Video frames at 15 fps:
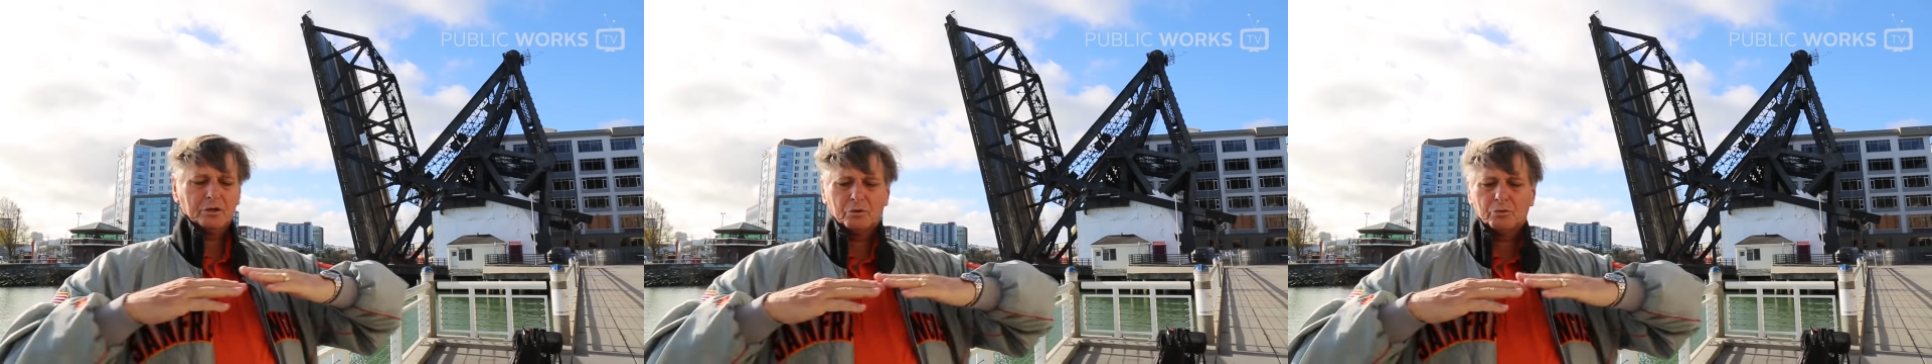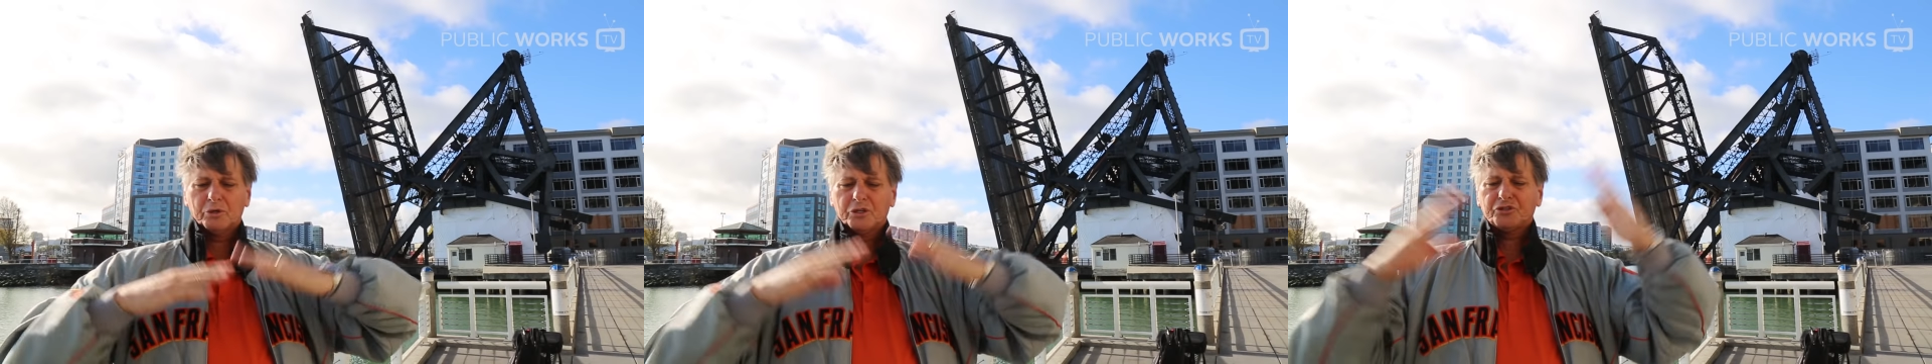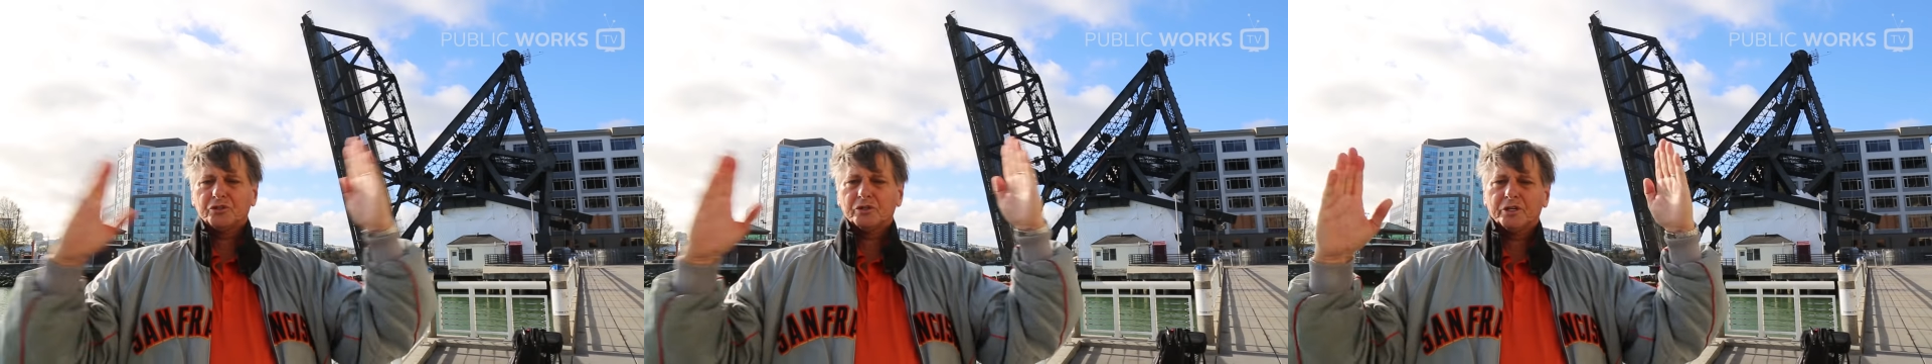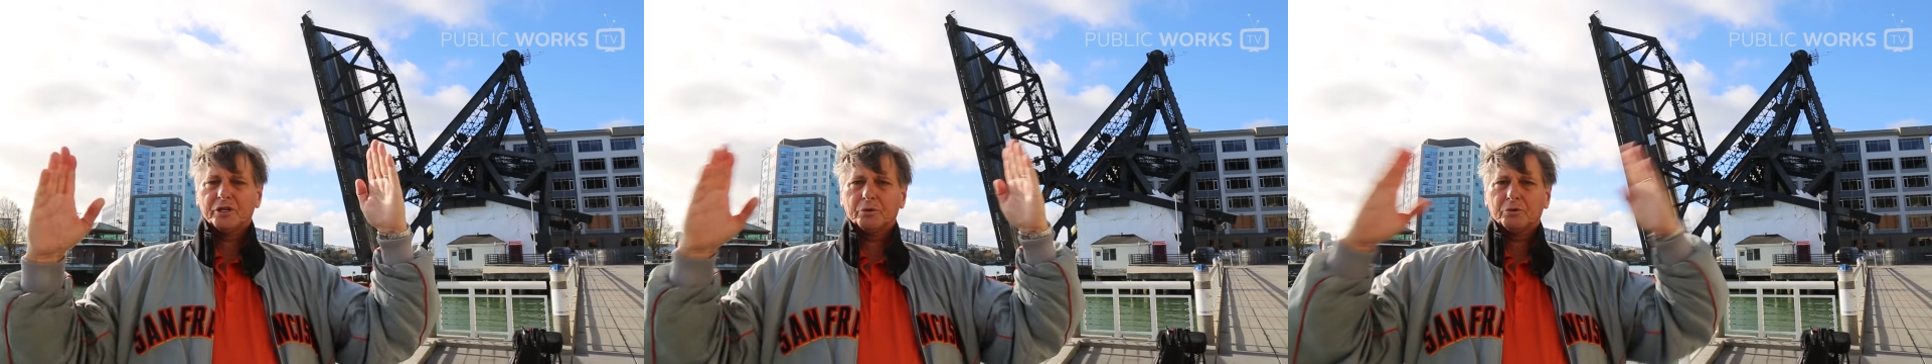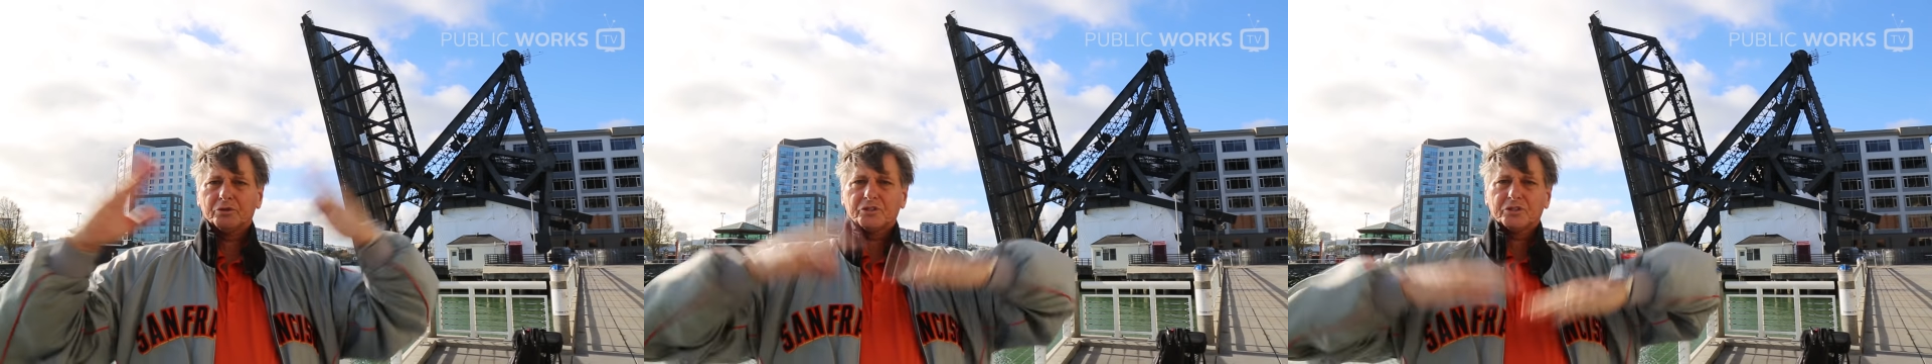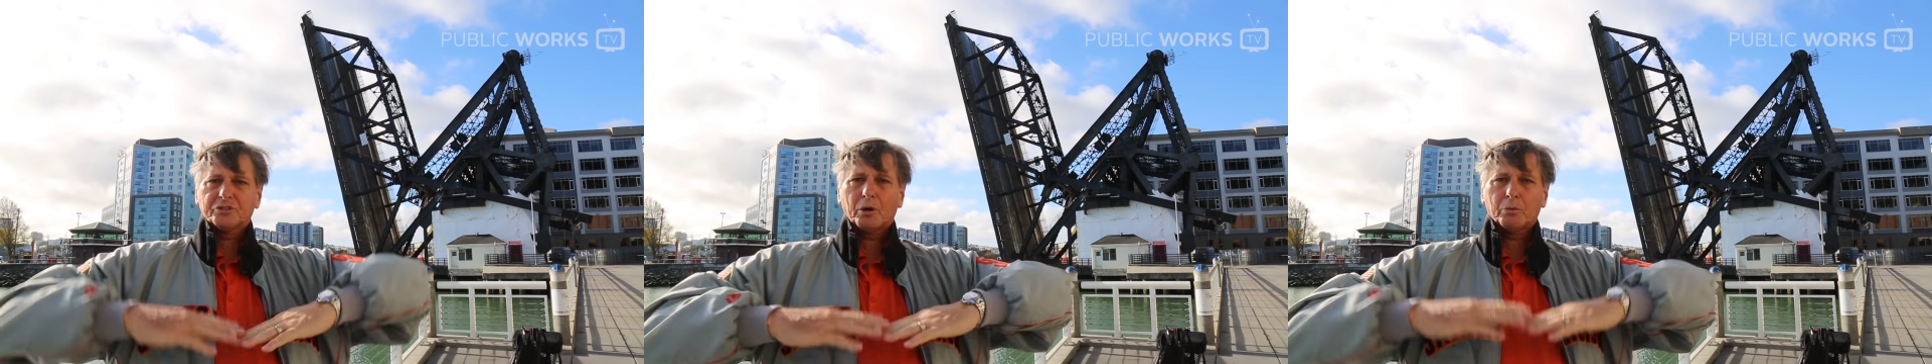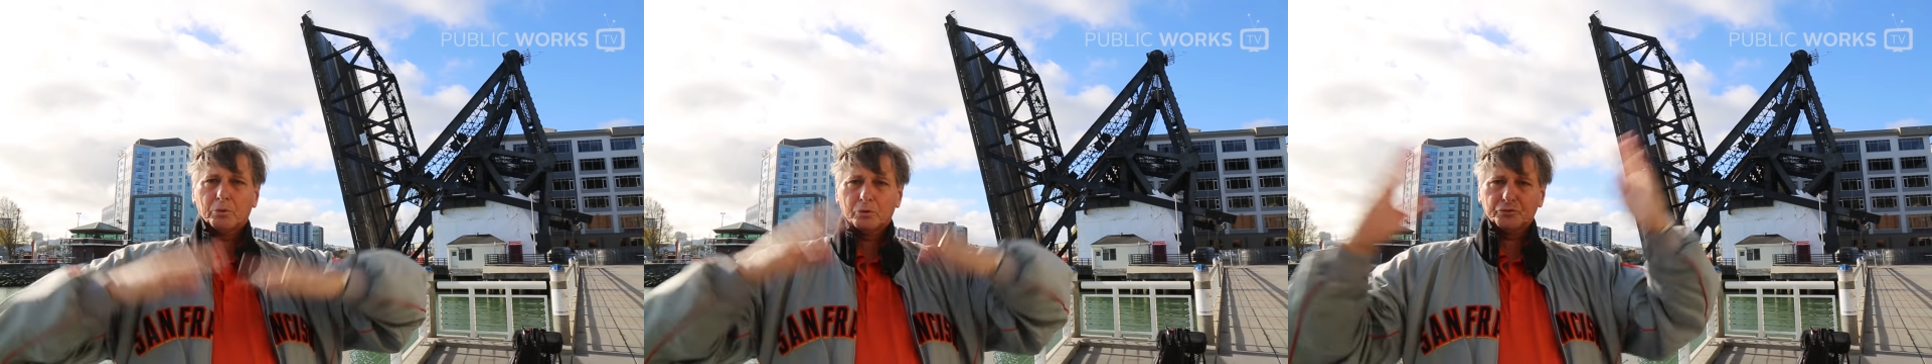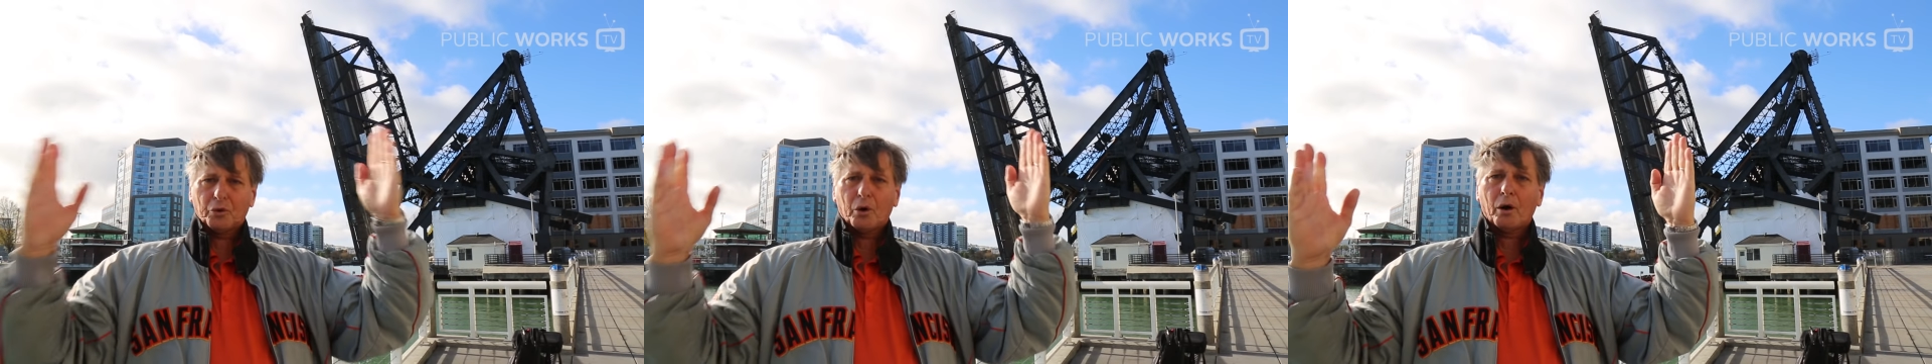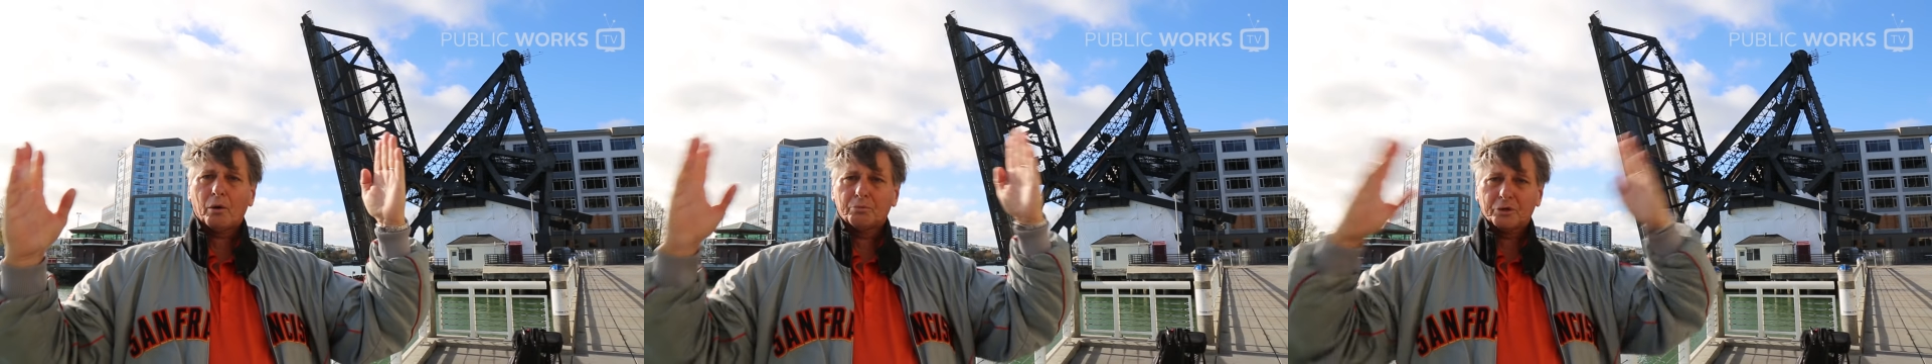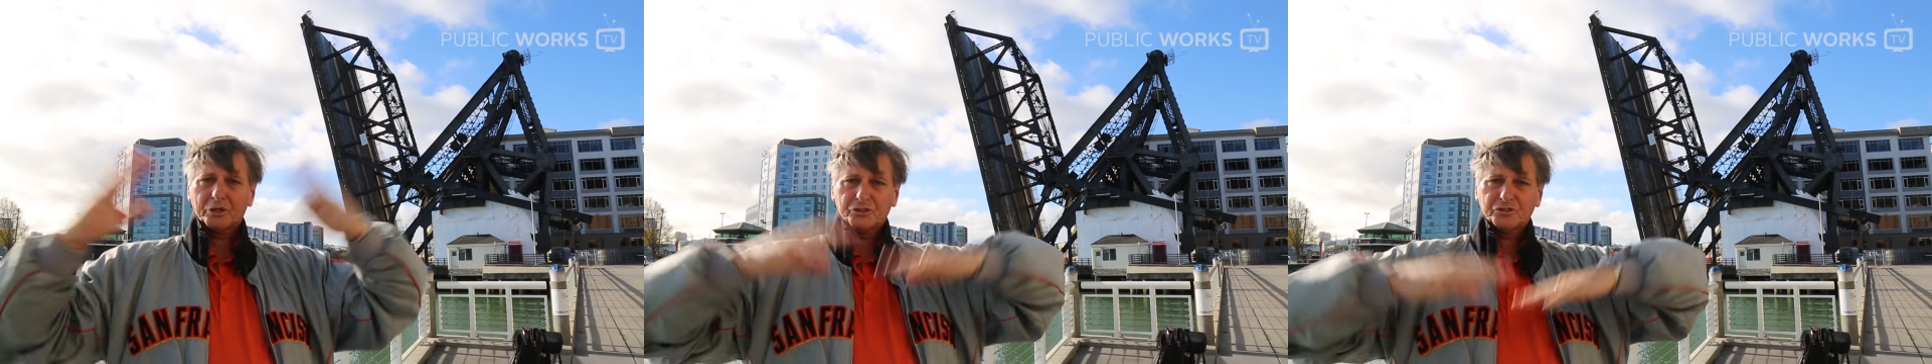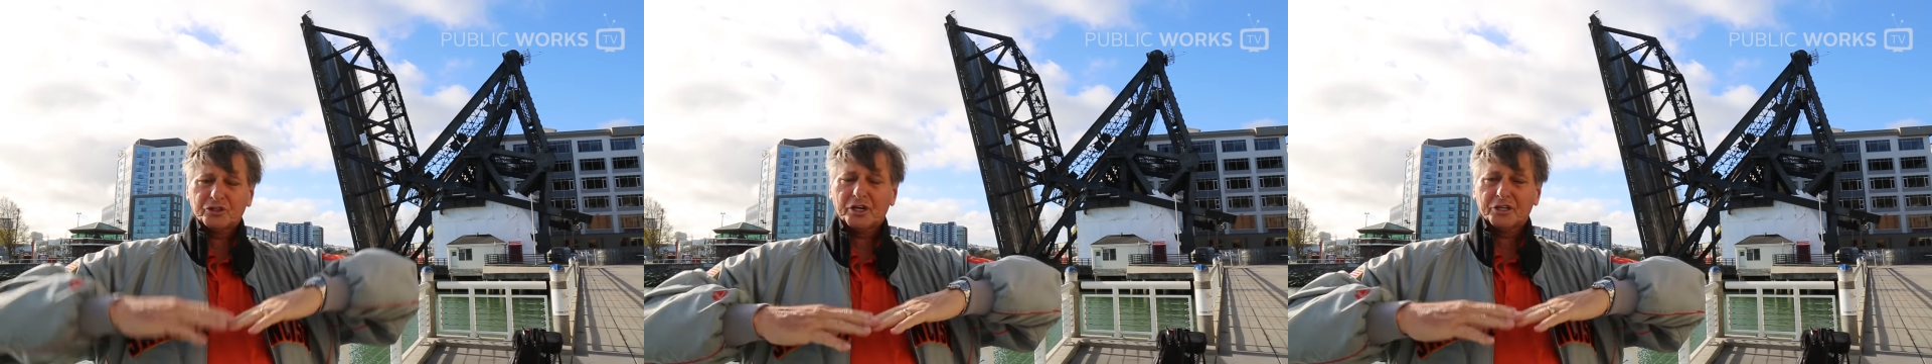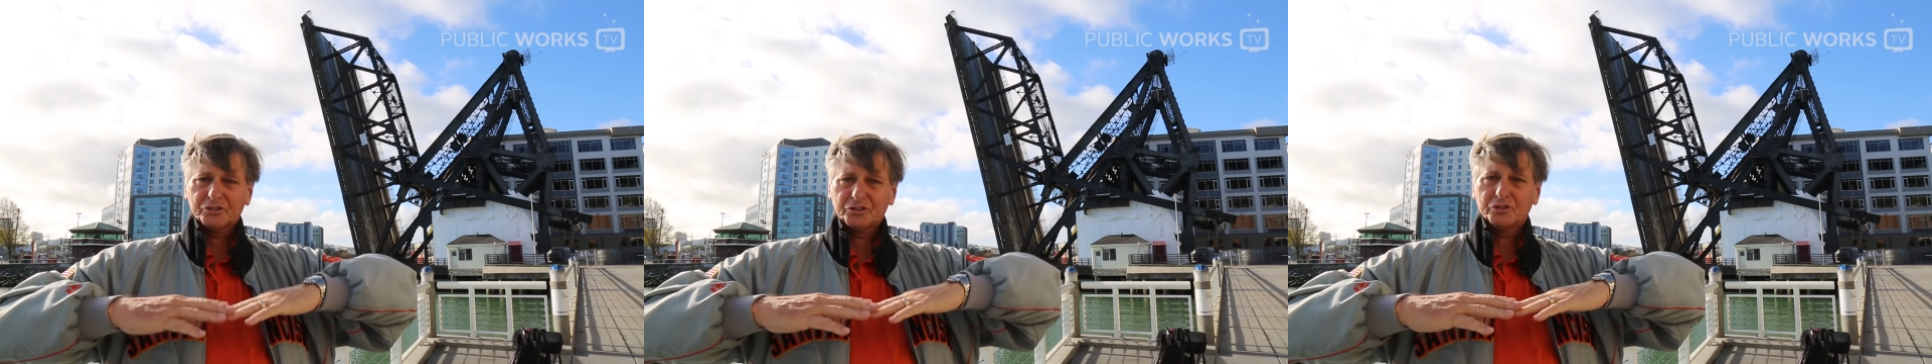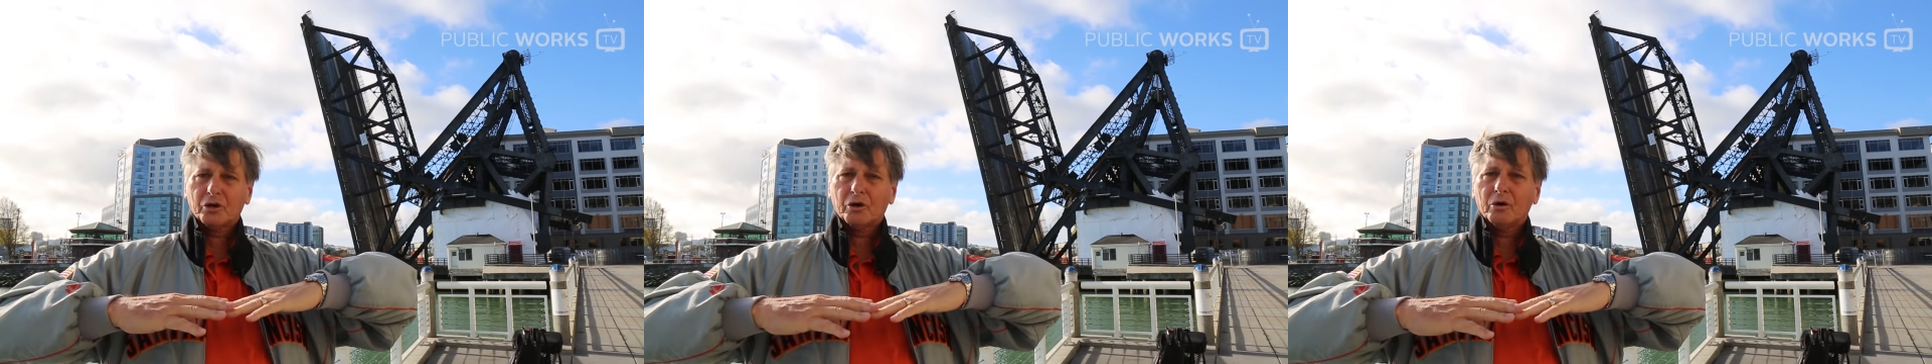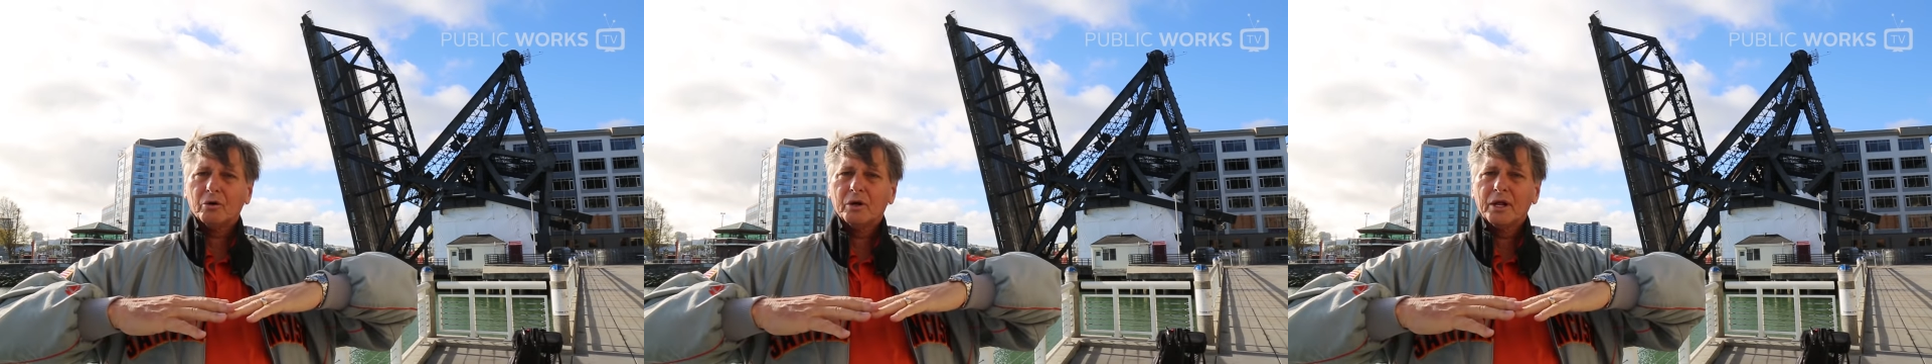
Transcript: Originally it was a double drawbridge like so,